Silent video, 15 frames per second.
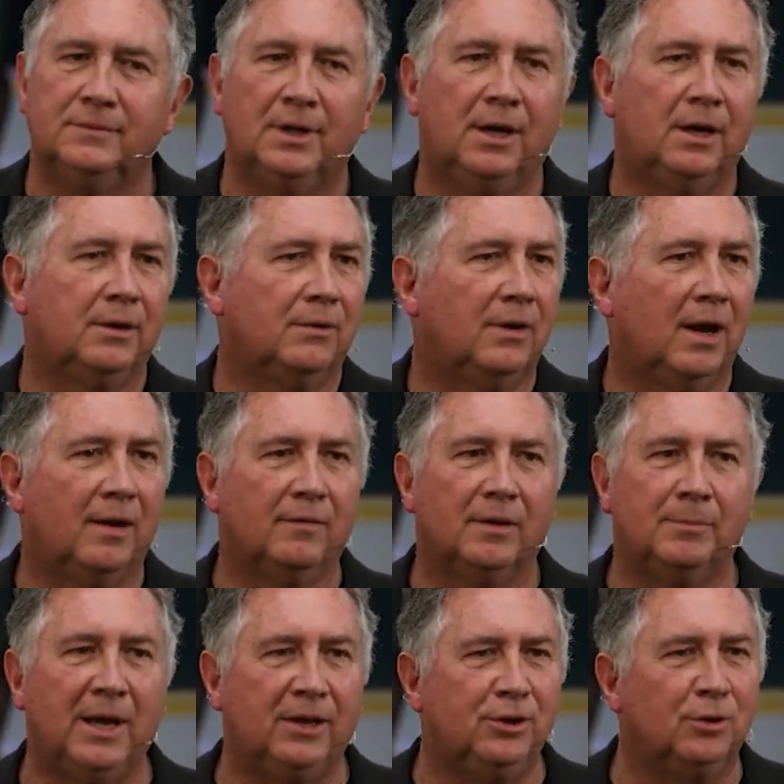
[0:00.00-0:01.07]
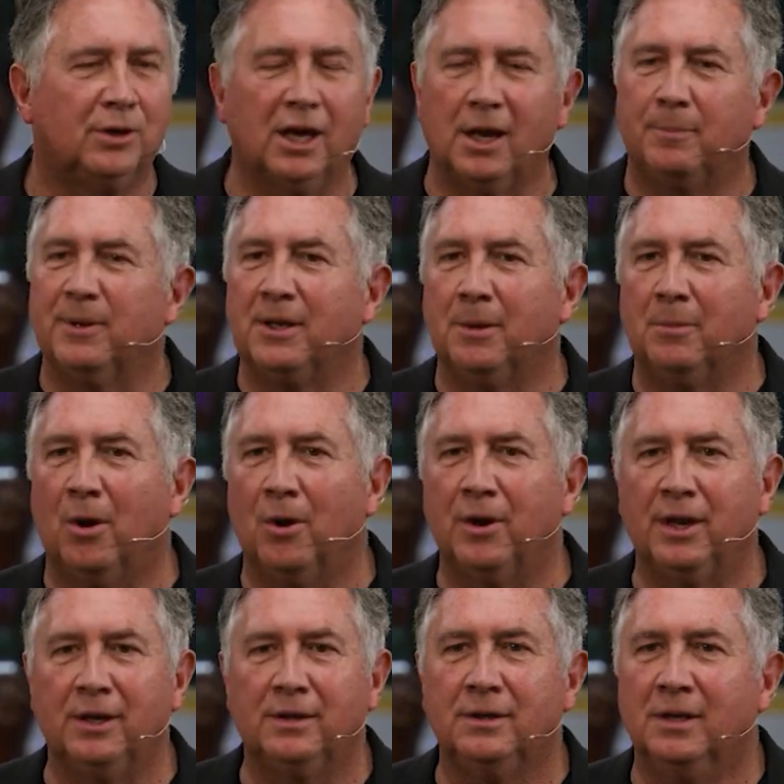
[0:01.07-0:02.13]
Unravel. Man, you get up in the
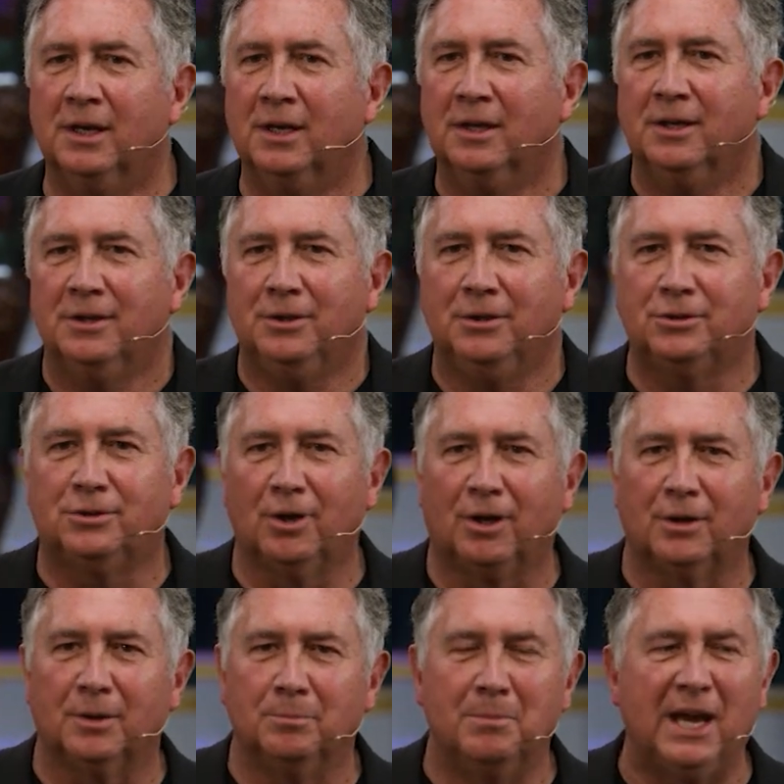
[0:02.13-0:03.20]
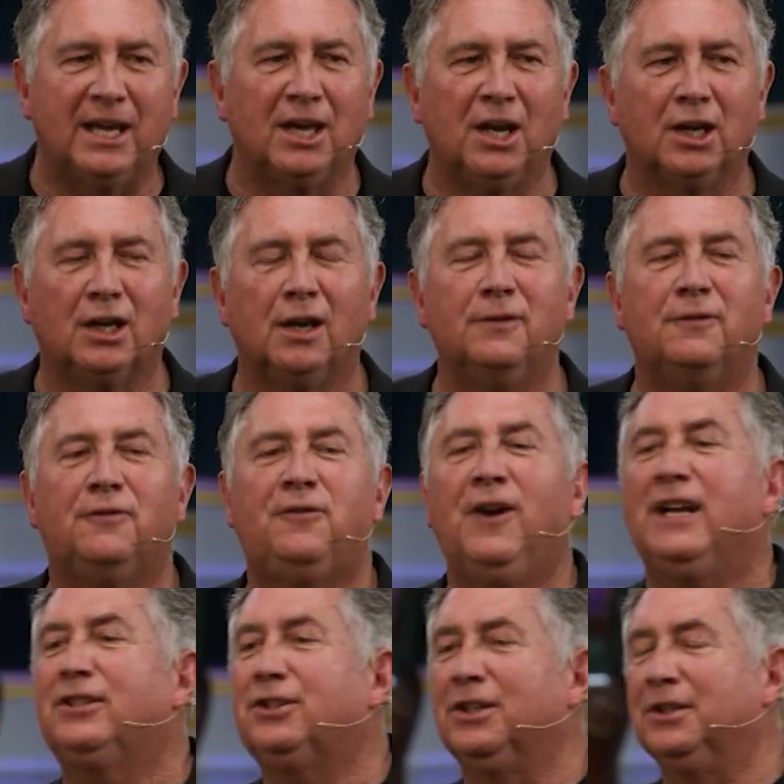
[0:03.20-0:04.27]
morning, you start making a
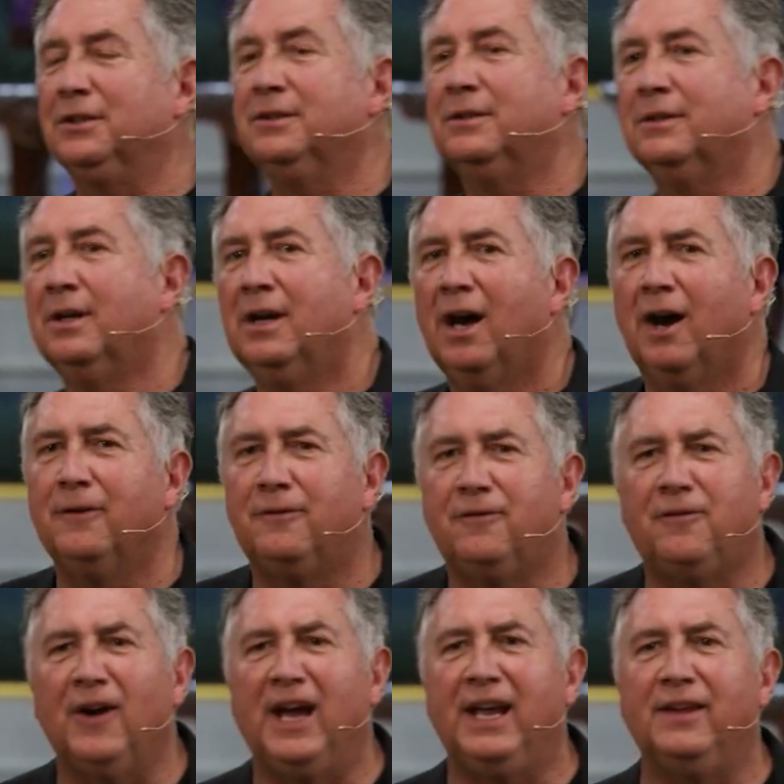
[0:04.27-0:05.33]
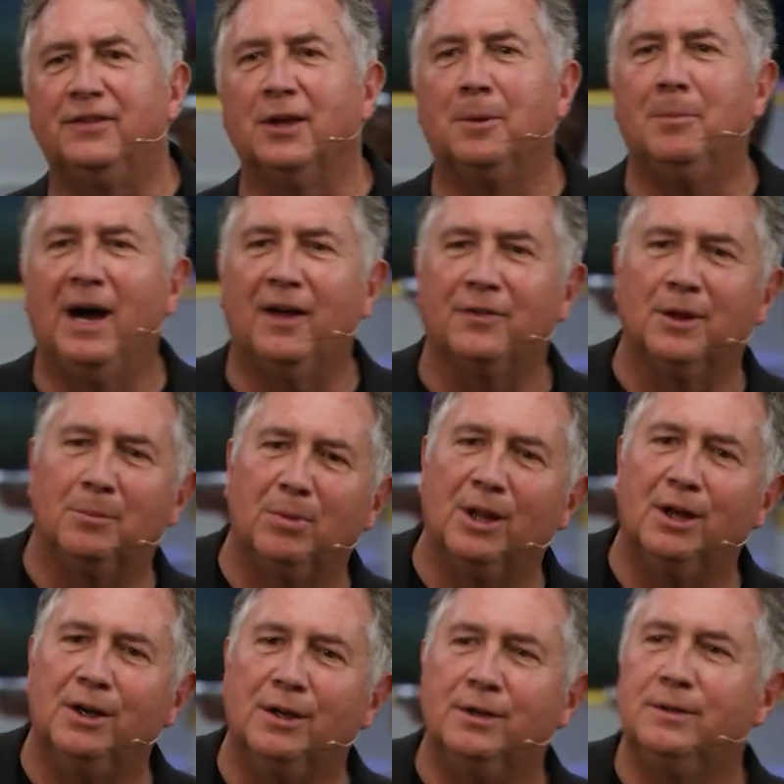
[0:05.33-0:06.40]
confession of faith about the
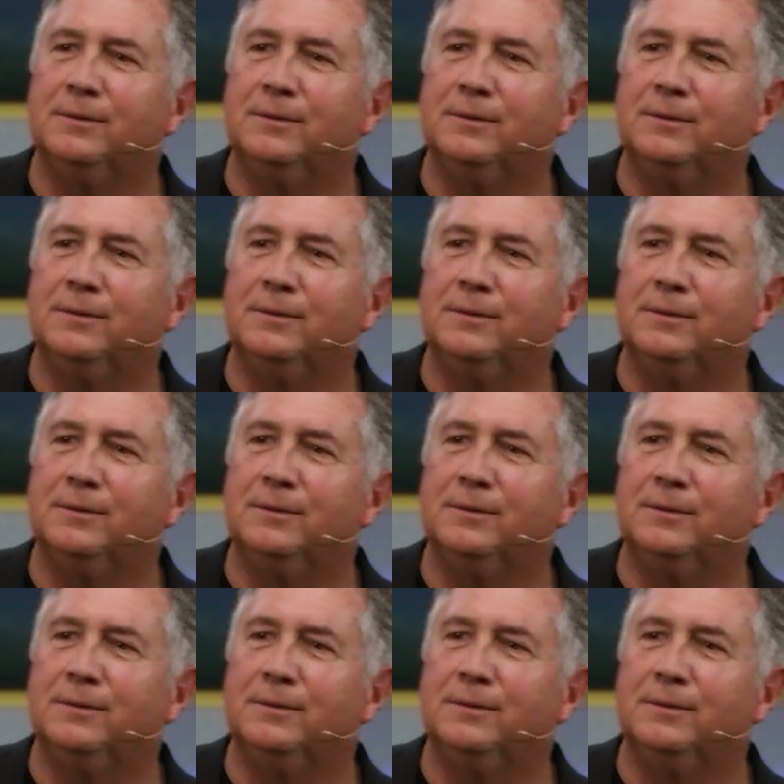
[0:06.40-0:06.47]
blood.